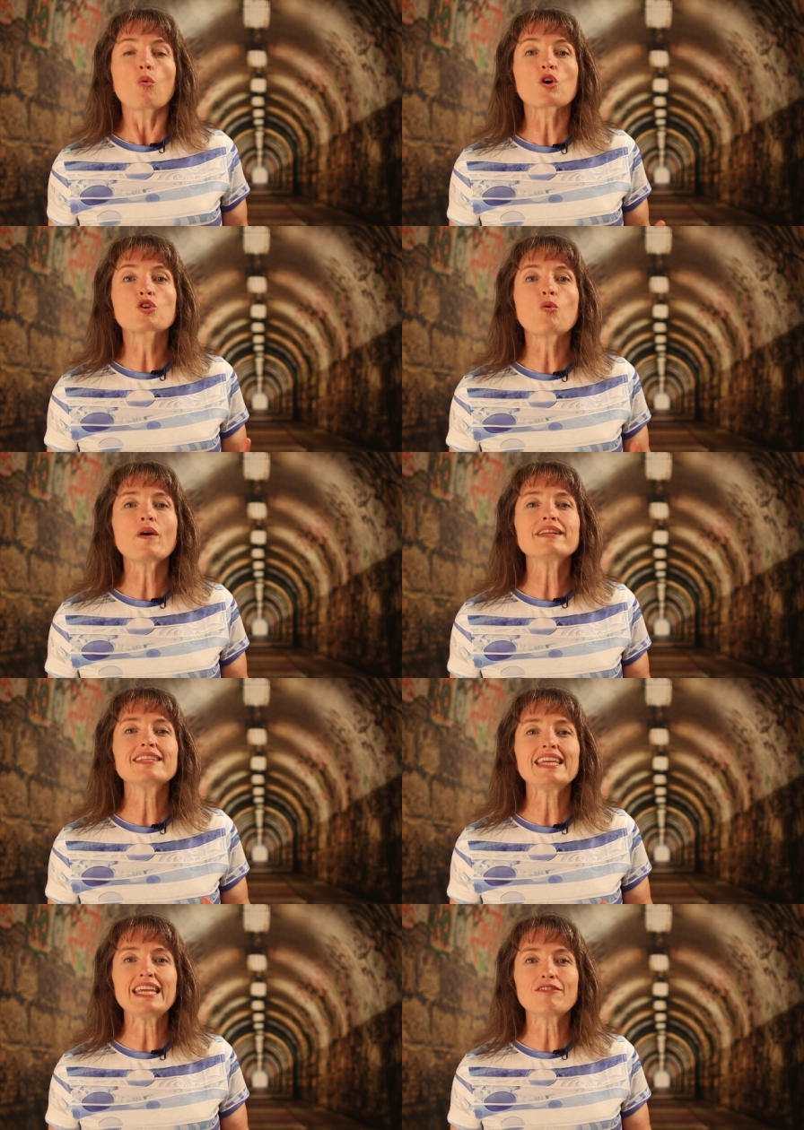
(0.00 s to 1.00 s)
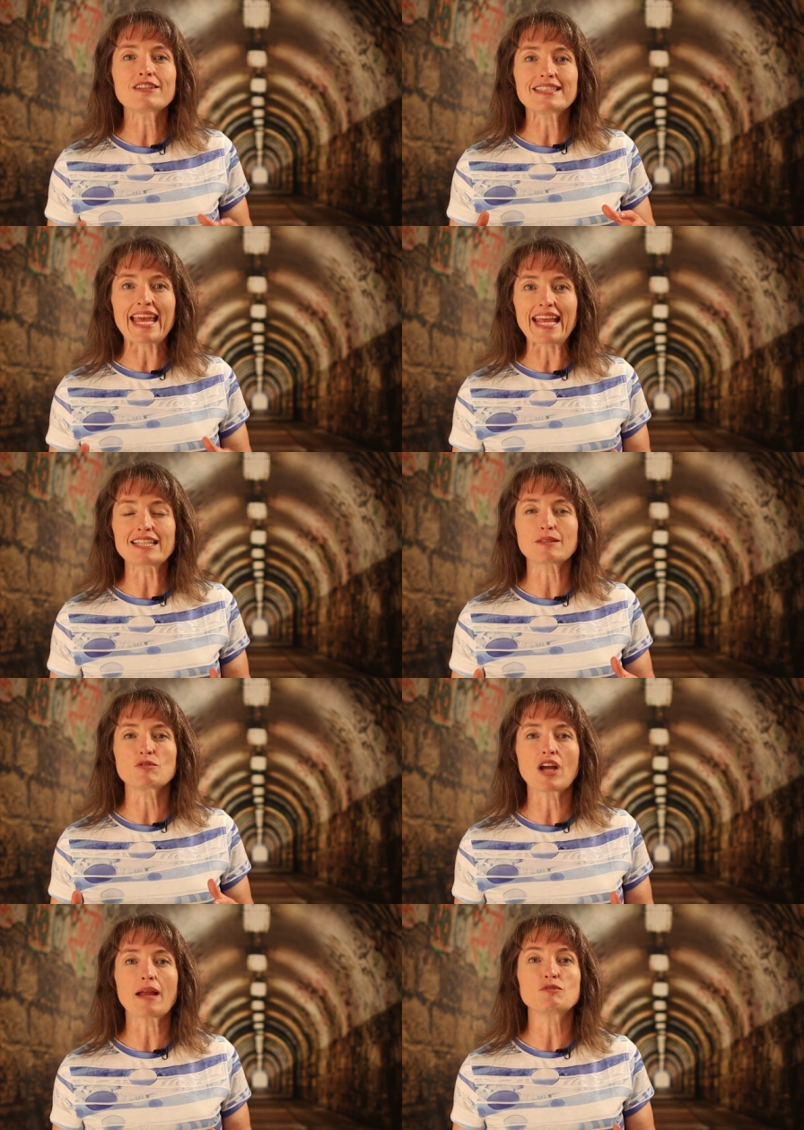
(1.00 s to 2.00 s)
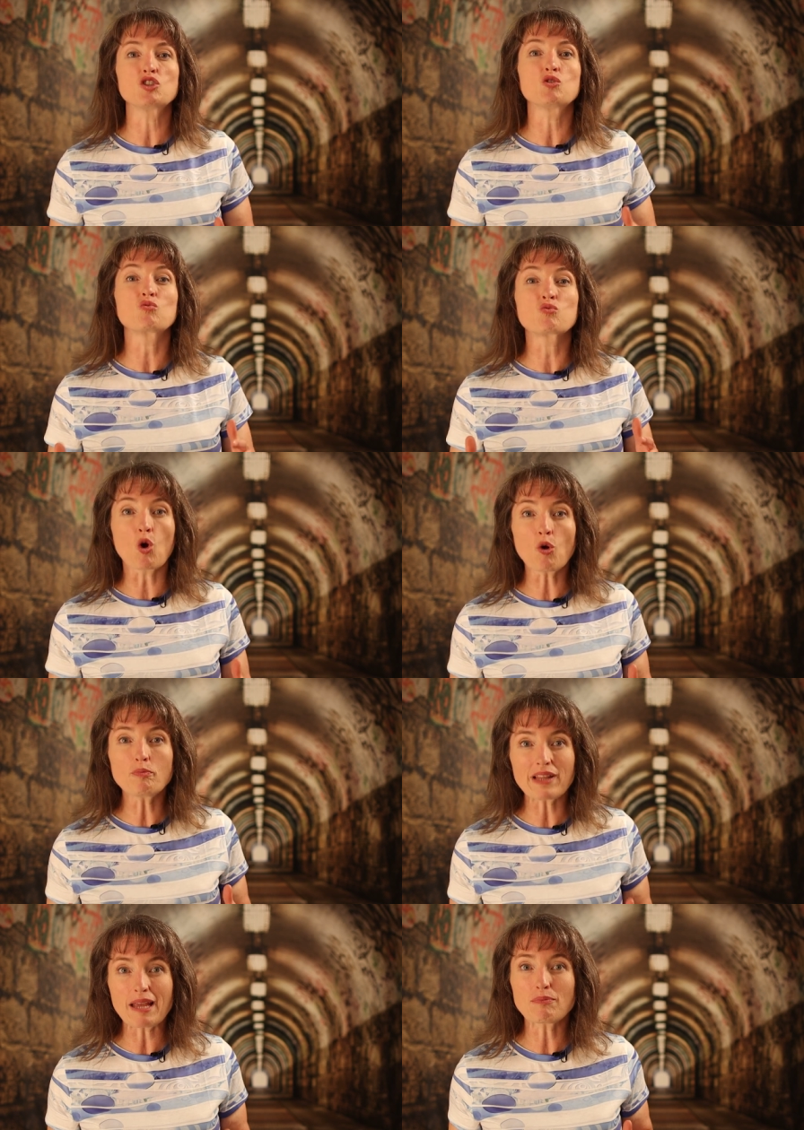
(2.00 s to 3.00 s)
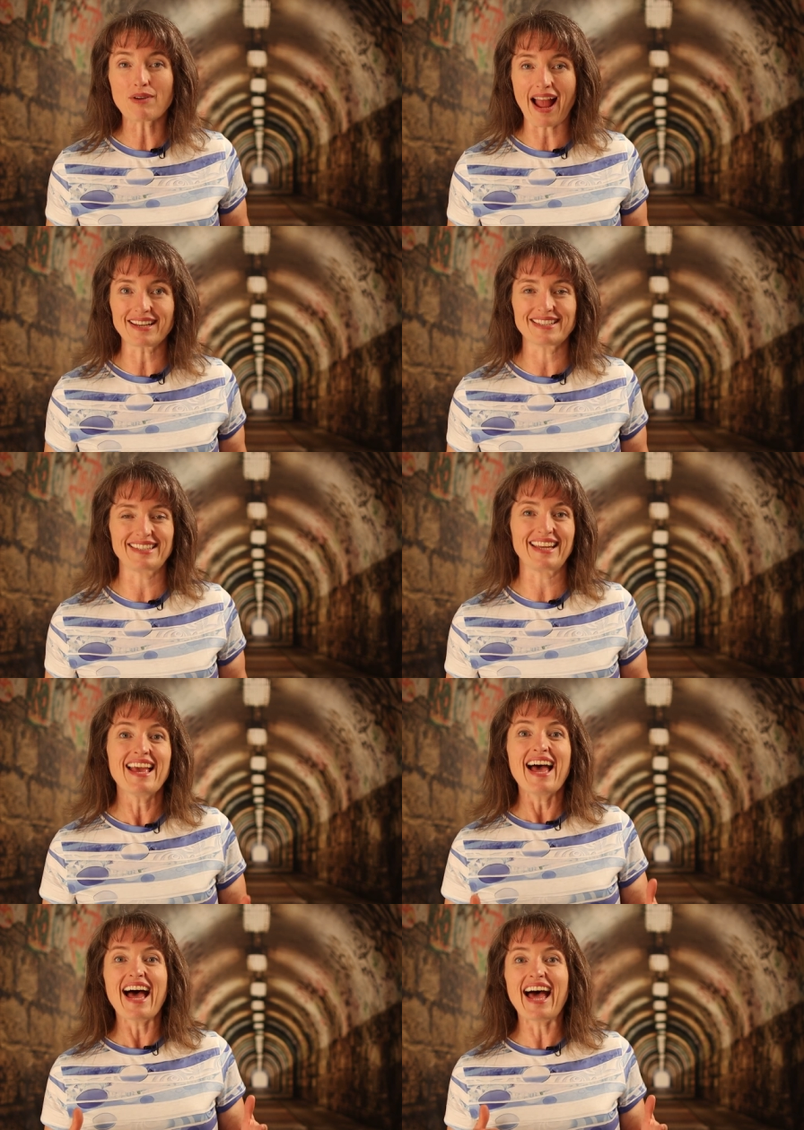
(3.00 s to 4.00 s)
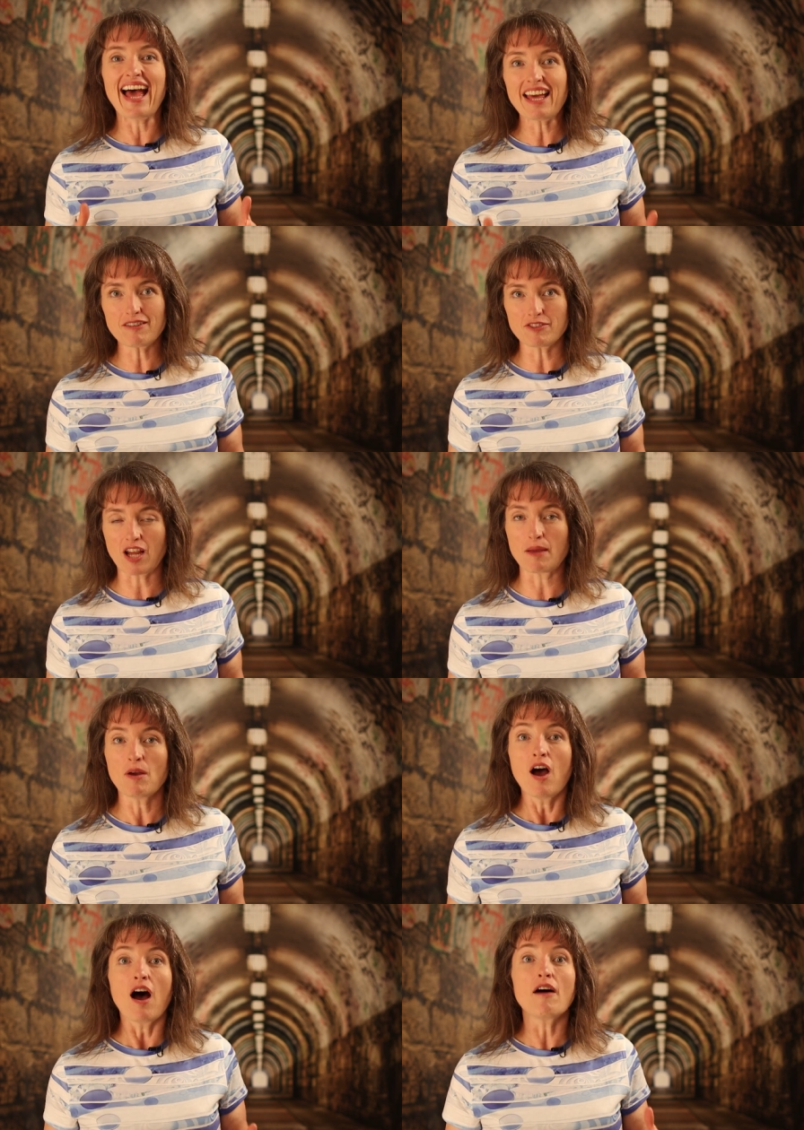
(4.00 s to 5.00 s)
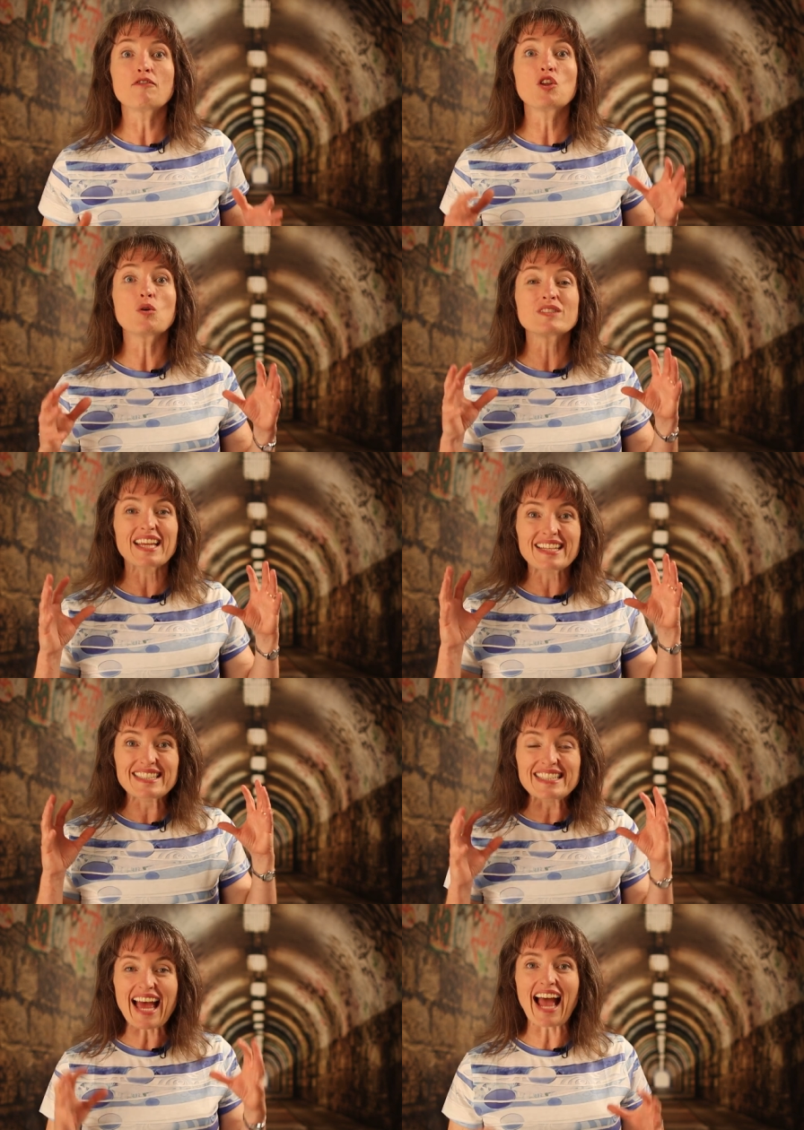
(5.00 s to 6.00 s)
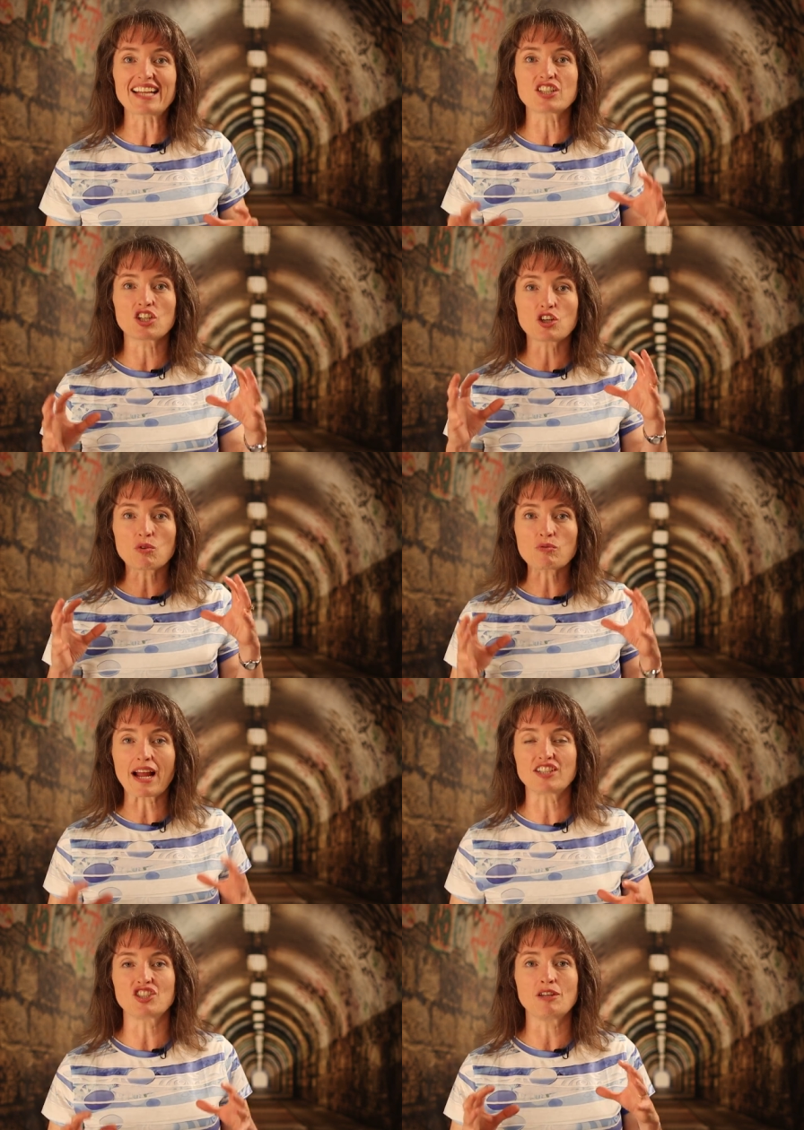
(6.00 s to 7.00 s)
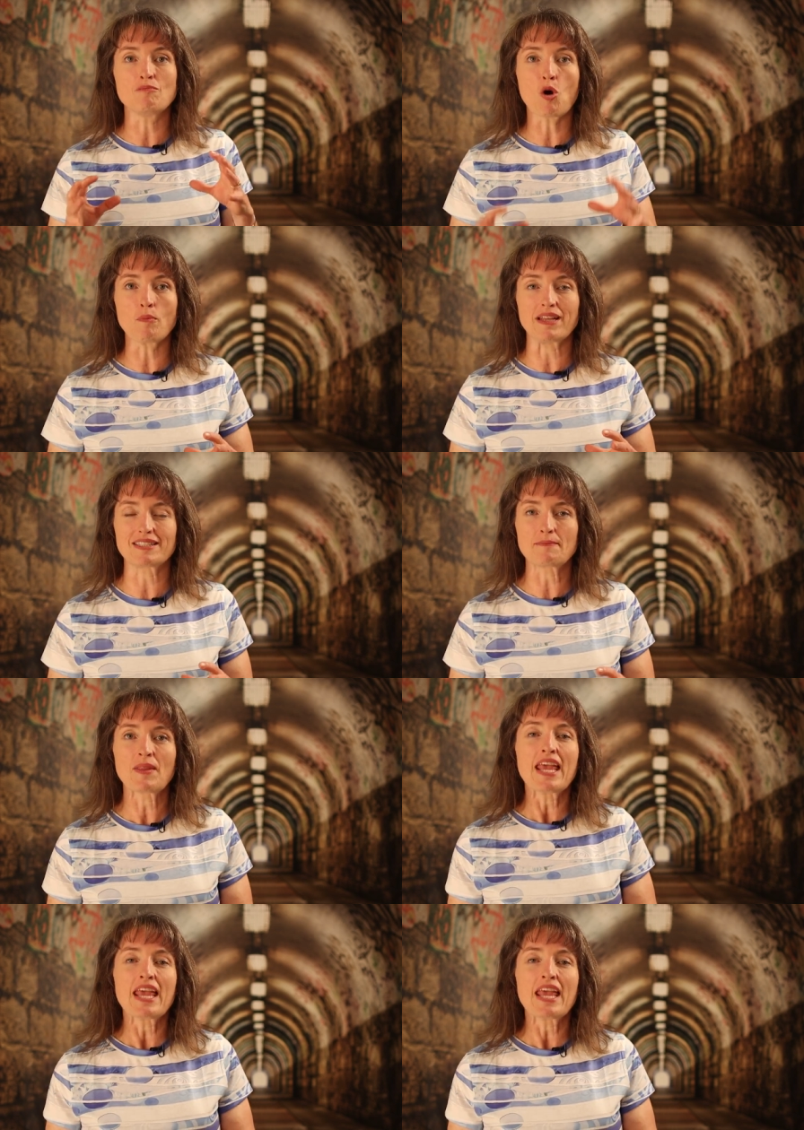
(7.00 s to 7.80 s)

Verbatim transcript: We're going to even take some time to do role play practicing ahead of time of those exact correction moments.